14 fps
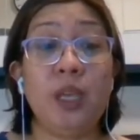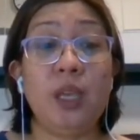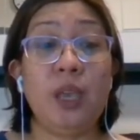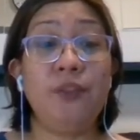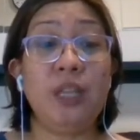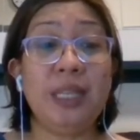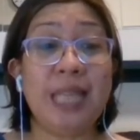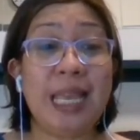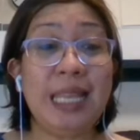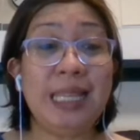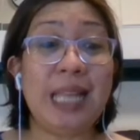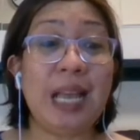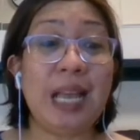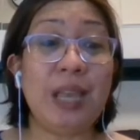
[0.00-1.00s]
if
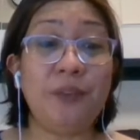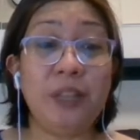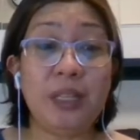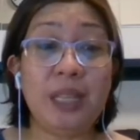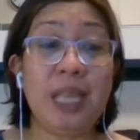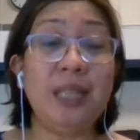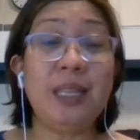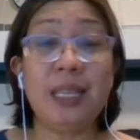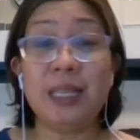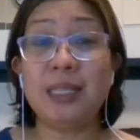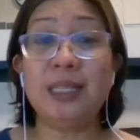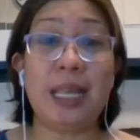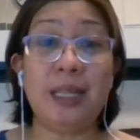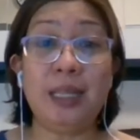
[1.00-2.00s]
the data
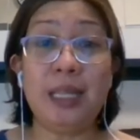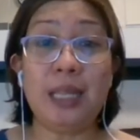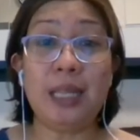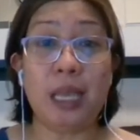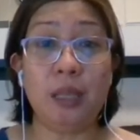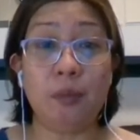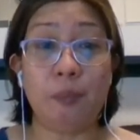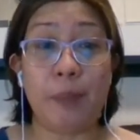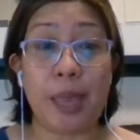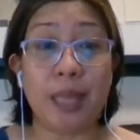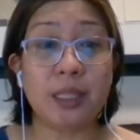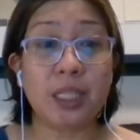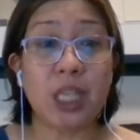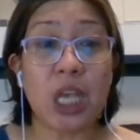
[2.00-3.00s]
is 99
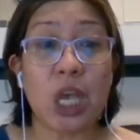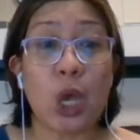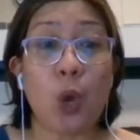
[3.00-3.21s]
bits,